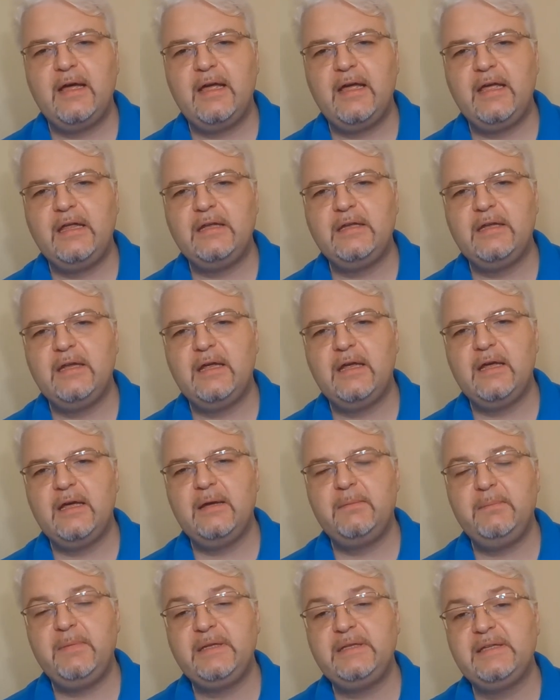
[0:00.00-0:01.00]
in
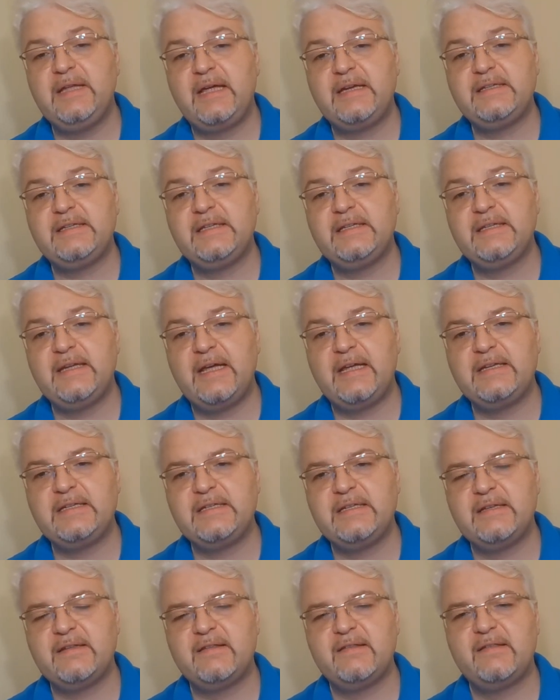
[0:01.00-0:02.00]

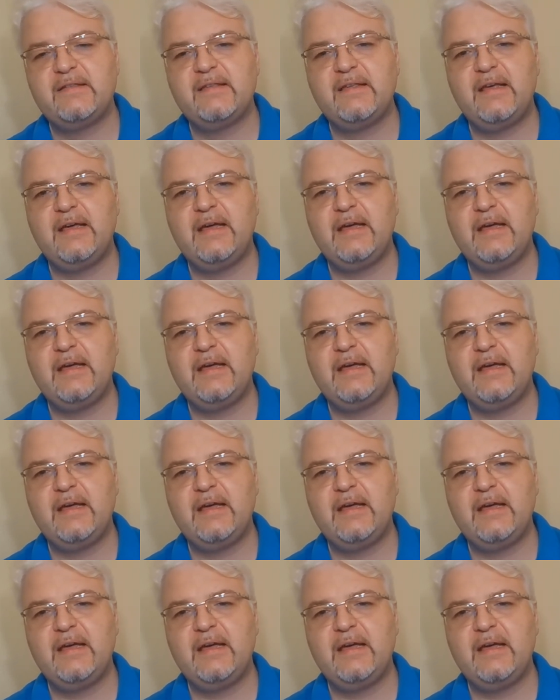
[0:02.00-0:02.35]
mid-1990s.